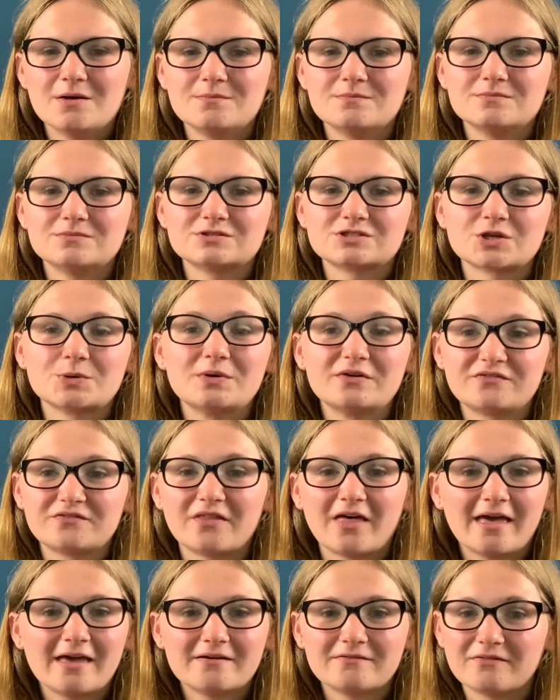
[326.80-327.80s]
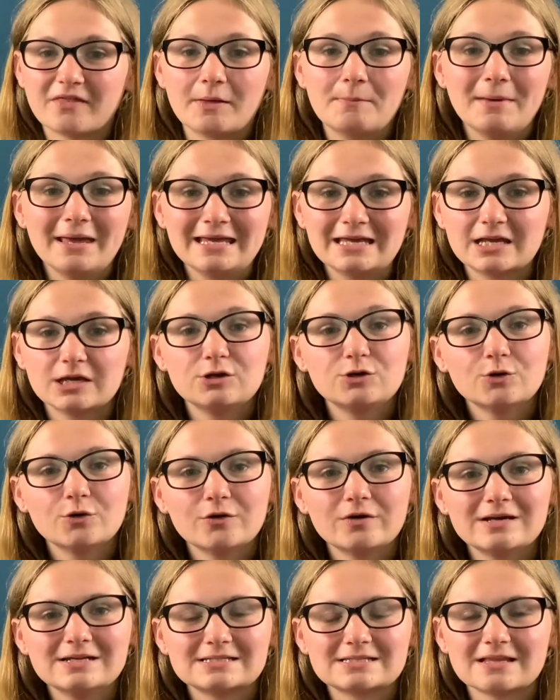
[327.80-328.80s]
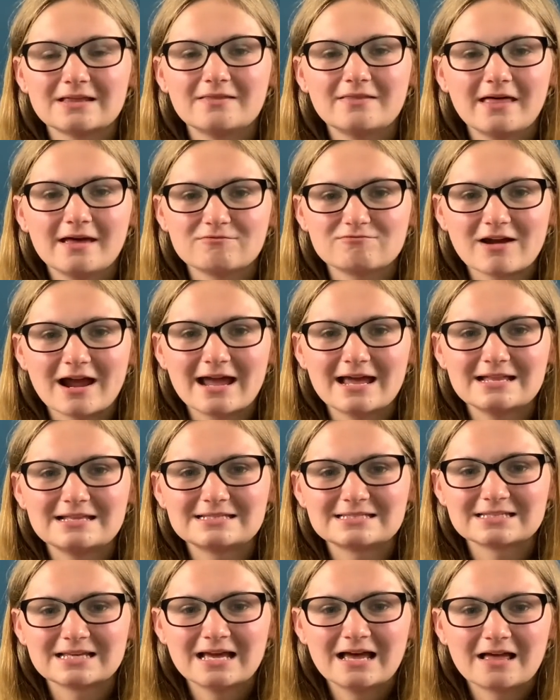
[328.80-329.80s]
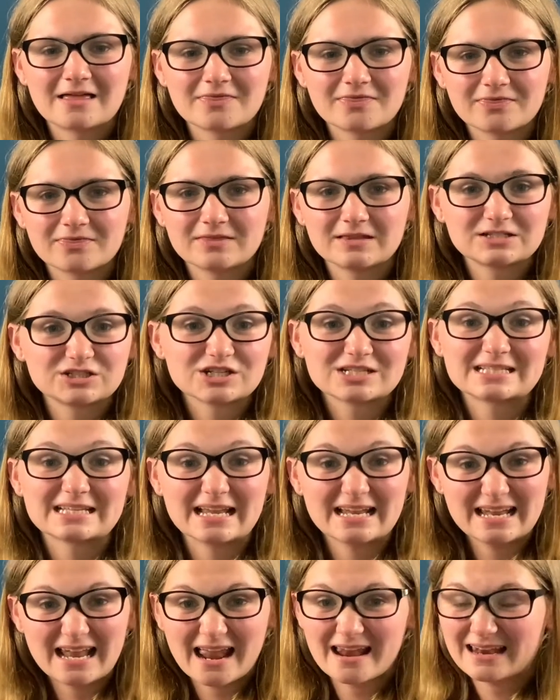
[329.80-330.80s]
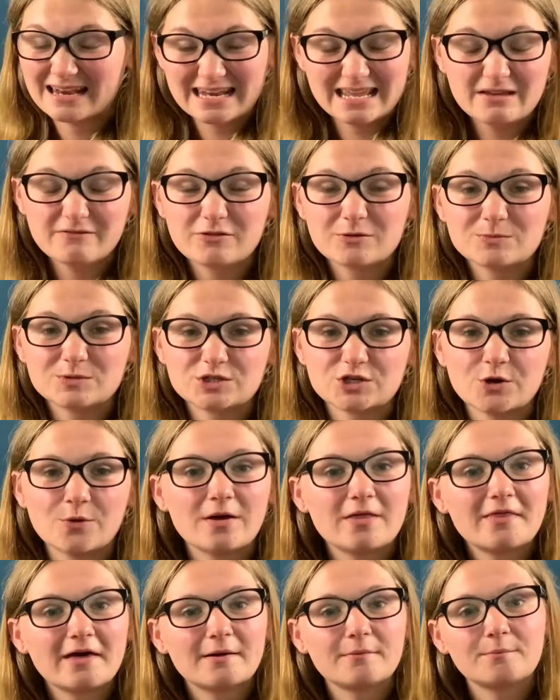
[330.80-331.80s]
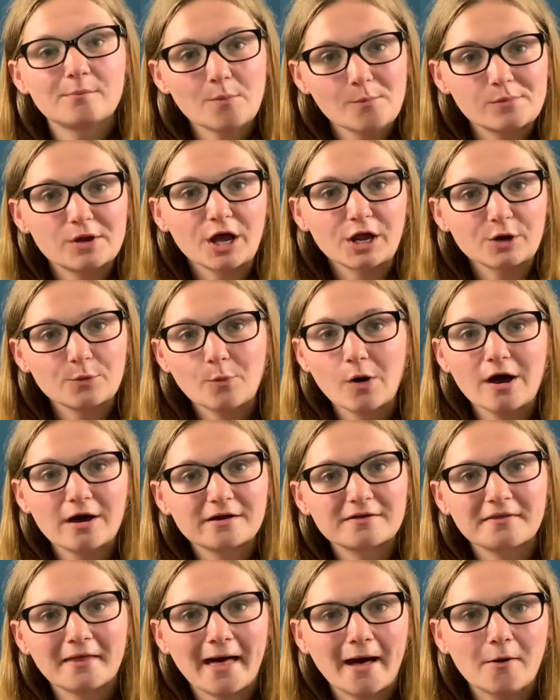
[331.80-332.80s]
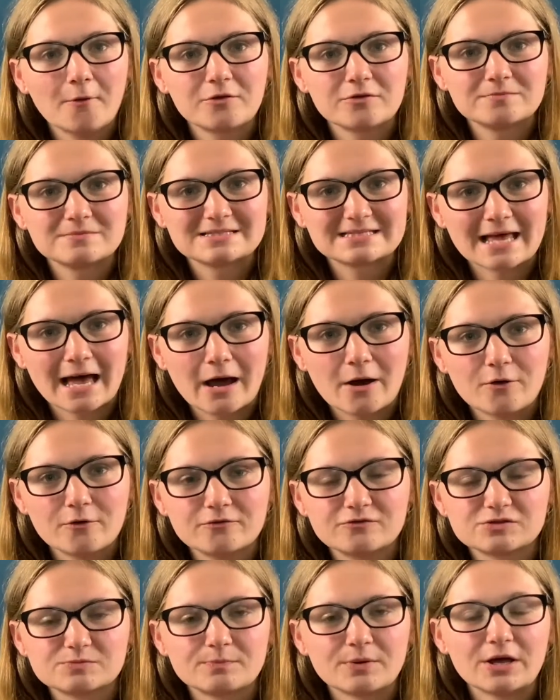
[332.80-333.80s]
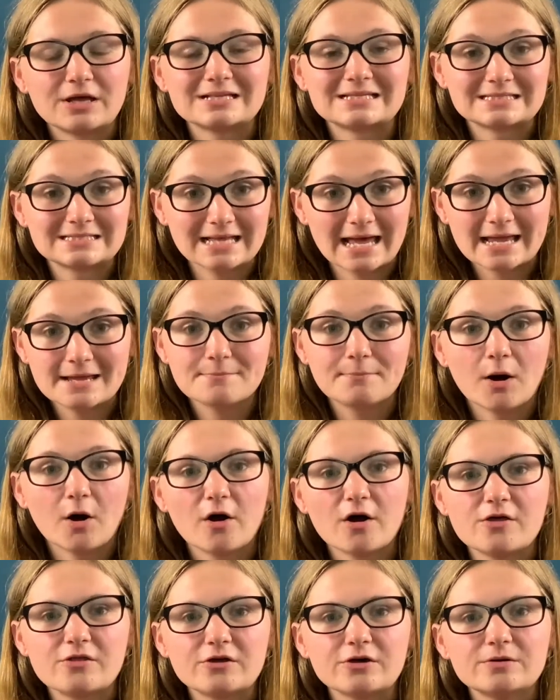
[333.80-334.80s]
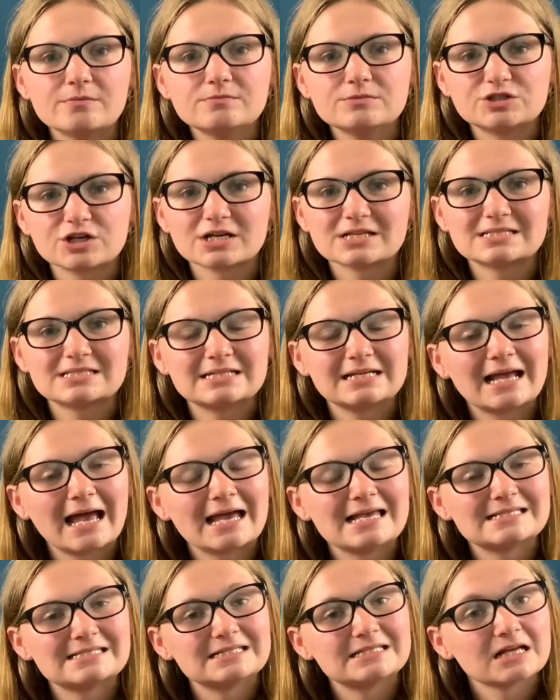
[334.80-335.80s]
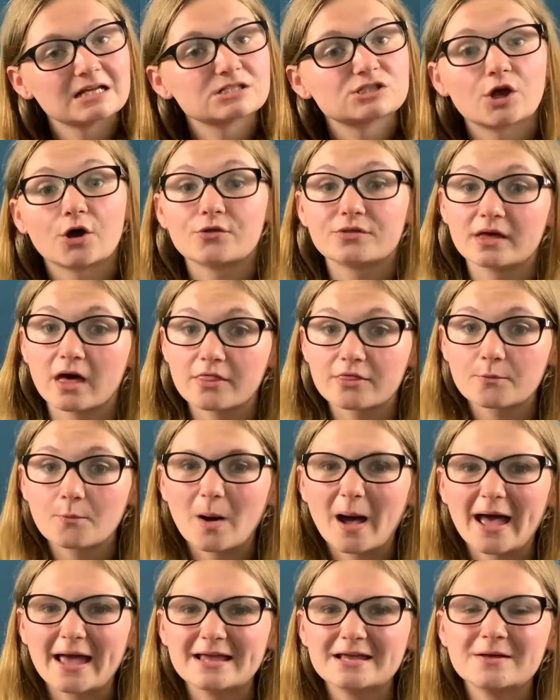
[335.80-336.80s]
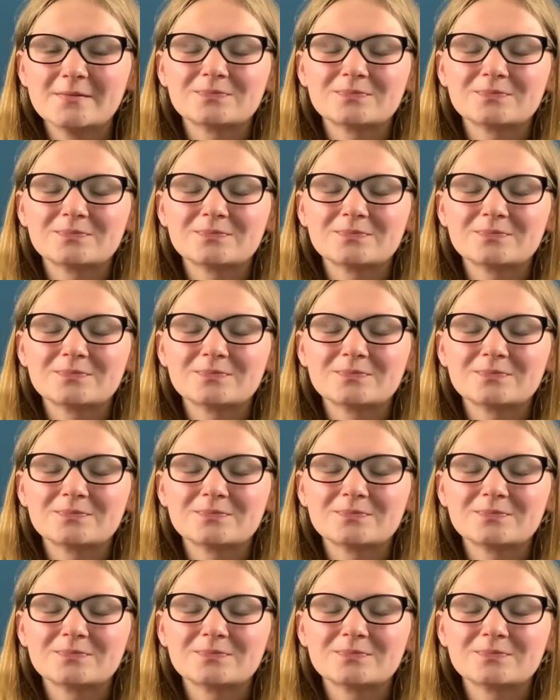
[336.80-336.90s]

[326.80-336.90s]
So if they're making noise and they're red, just leave them to it. They're going to work that out themselves, but stay by them just in case it does go the other way.